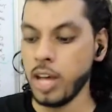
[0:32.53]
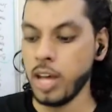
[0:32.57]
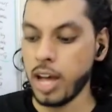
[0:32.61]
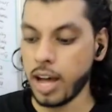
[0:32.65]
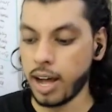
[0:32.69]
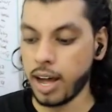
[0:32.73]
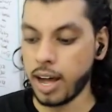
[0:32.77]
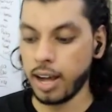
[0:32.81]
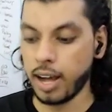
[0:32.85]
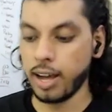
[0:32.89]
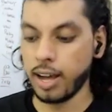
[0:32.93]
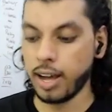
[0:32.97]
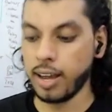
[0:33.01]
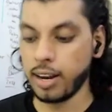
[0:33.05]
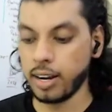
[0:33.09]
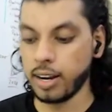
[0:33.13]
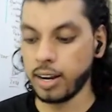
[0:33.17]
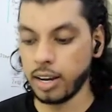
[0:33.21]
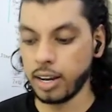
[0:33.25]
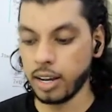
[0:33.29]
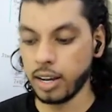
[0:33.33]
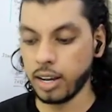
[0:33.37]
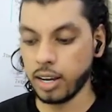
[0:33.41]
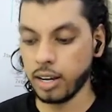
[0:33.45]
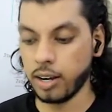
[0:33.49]

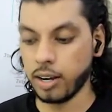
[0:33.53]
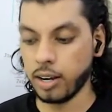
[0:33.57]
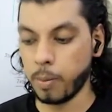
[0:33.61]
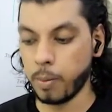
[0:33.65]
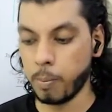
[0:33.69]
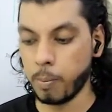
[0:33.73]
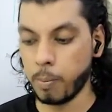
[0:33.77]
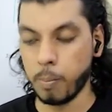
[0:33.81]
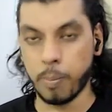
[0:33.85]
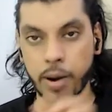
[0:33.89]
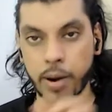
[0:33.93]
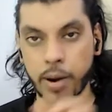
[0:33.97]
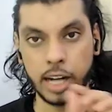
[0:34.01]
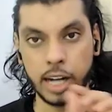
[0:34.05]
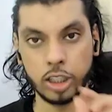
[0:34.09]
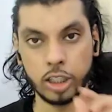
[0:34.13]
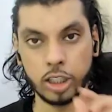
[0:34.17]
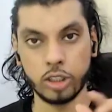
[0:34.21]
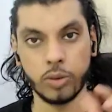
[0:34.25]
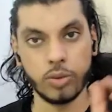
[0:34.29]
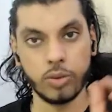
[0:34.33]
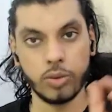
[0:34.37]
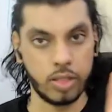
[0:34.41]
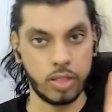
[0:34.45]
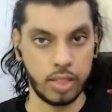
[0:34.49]
And a branch
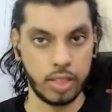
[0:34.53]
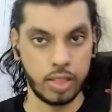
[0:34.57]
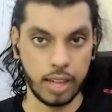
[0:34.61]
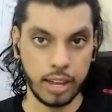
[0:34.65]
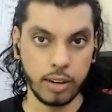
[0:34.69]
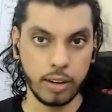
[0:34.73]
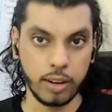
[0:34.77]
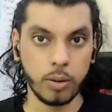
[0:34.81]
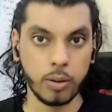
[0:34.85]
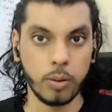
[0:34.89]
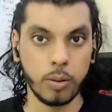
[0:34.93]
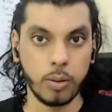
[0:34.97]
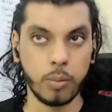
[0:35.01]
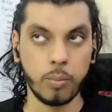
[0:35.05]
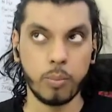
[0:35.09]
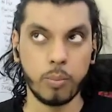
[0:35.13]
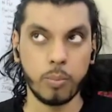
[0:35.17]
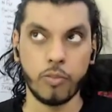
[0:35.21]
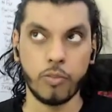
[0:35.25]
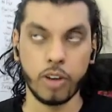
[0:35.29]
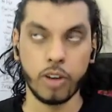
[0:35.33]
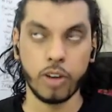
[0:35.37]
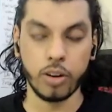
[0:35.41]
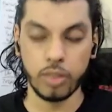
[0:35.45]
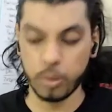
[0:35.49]
of that,
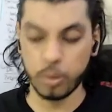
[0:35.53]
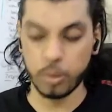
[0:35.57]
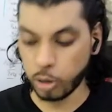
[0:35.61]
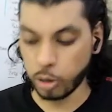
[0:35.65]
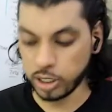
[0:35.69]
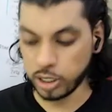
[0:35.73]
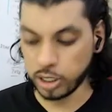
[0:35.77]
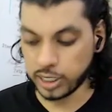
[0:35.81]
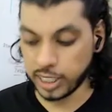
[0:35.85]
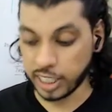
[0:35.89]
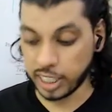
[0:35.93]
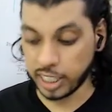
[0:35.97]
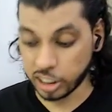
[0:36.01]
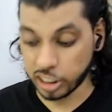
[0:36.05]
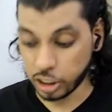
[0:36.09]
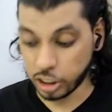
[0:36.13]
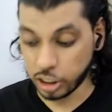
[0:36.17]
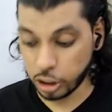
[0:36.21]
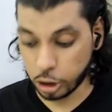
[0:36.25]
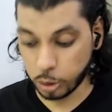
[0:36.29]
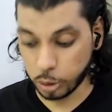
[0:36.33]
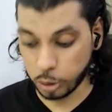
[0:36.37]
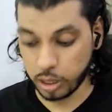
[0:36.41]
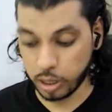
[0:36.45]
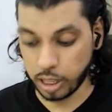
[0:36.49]
one of the points that I
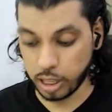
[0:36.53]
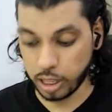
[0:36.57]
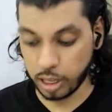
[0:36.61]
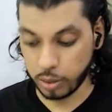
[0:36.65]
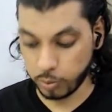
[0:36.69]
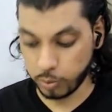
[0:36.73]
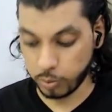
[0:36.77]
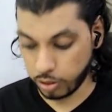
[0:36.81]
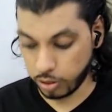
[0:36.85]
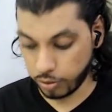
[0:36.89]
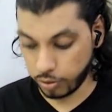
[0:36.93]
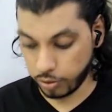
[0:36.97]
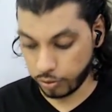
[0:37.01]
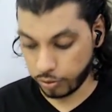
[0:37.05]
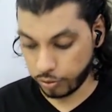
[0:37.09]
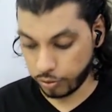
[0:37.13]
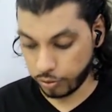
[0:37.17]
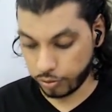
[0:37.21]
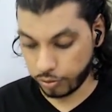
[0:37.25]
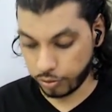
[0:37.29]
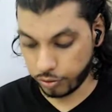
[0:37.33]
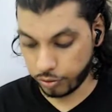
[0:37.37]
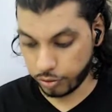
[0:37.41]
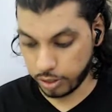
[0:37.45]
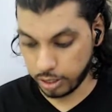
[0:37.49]
discussed over there,
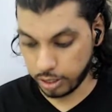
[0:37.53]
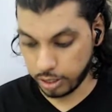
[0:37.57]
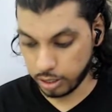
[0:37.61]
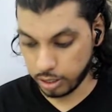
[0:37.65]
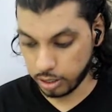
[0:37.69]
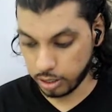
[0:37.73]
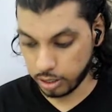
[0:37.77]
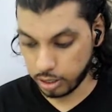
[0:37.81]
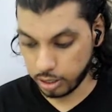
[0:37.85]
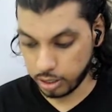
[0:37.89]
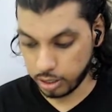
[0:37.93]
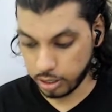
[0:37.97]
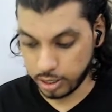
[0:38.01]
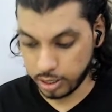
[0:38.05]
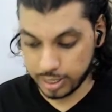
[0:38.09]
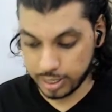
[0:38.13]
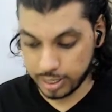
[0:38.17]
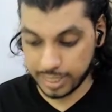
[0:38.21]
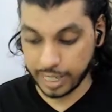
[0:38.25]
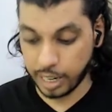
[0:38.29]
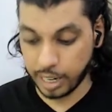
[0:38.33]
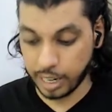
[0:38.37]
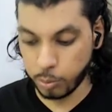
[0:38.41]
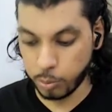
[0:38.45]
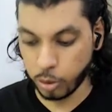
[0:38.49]
the
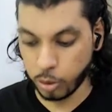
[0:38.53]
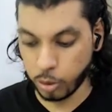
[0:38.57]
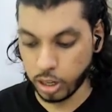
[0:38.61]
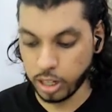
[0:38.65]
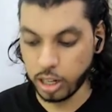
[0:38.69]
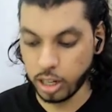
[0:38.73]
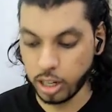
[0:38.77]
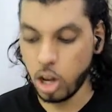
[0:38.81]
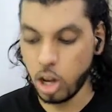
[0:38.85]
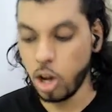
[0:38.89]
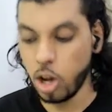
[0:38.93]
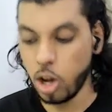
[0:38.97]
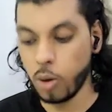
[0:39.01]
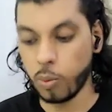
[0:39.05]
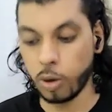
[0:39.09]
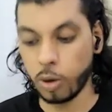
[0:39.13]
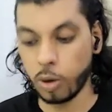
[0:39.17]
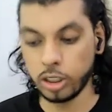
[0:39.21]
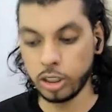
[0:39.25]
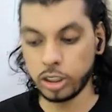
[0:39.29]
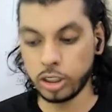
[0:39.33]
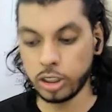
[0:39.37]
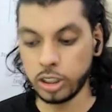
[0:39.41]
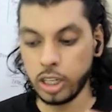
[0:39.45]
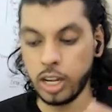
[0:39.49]
second point
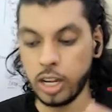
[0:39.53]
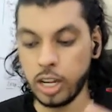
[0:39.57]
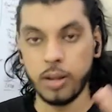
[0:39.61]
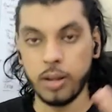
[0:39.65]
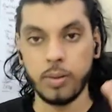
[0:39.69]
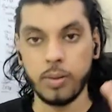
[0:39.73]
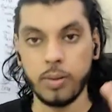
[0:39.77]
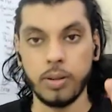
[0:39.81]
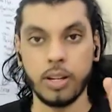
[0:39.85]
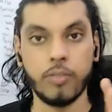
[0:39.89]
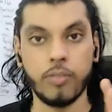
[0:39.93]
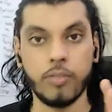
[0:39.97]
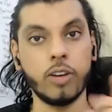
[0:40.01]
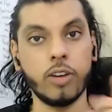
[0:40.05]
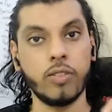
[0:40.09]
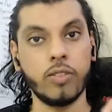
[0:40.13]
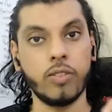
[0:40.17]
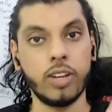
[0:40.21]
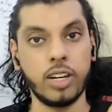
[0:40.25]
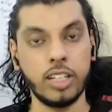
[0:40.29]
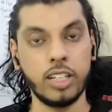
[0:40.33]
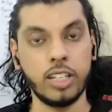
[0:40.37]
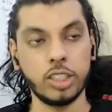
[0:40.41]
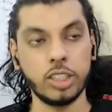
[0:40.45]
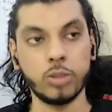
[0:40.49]
was one of the
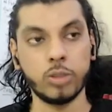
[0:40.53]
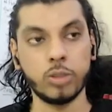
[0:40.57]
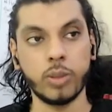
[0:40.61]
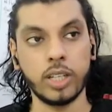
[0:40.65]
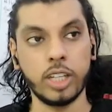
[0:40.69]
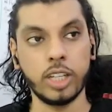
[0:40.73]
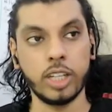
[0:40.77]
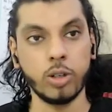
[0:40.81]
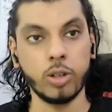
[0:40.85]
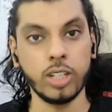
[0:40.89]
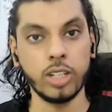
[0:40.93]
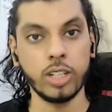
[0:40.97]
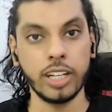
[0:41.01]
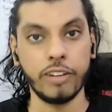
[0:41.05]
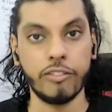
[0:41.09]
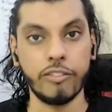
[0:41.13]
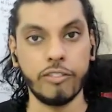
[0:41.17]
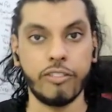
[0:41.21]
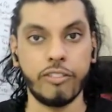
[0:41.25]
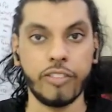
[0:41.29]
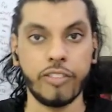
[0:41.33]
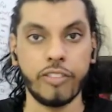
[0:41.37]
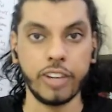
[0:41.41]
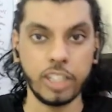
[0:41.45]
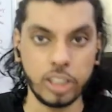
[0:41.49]
reasons why they don't
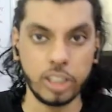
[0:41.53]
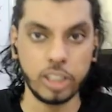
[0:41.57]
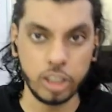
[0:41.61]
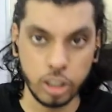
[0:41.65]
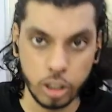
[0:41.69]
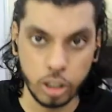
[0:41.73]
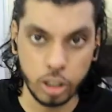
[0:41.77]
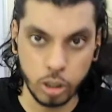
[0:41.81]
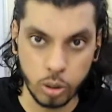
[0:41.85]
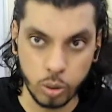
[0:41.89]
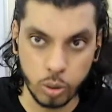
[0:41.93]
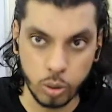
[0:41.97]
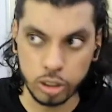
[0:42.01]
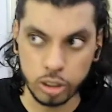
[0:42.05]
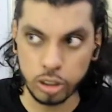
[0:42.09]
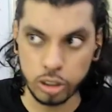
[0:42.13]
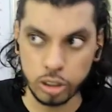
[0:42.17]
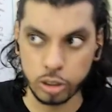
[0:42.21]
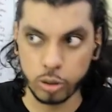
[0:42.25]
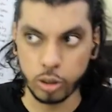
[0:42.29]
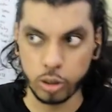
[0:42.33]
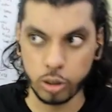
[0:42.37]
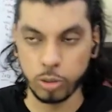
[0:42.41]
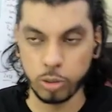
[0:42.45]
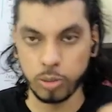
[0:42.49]
invest in your courses is
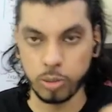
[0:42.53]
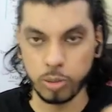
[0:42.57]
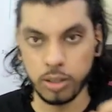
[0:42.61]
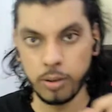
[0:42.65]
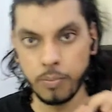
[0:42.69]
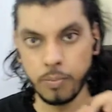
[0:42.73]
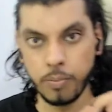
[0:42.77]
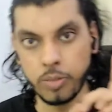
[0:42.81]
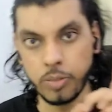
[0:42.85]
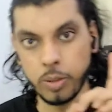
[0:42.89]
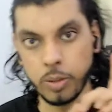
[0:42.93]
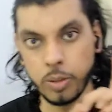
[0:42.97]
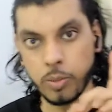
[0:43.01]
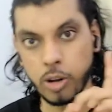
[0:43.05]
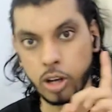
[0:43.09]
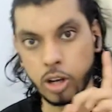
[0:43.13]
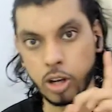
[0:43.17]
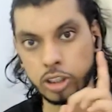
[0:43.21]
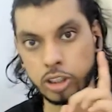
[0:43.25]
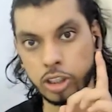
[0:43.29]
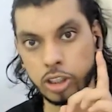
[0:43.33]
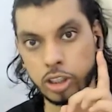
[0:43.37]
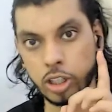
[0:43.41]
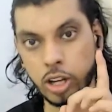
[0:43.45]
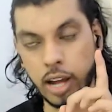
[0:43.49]
going to be
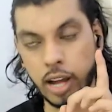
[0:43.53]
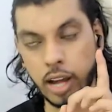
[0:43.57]
because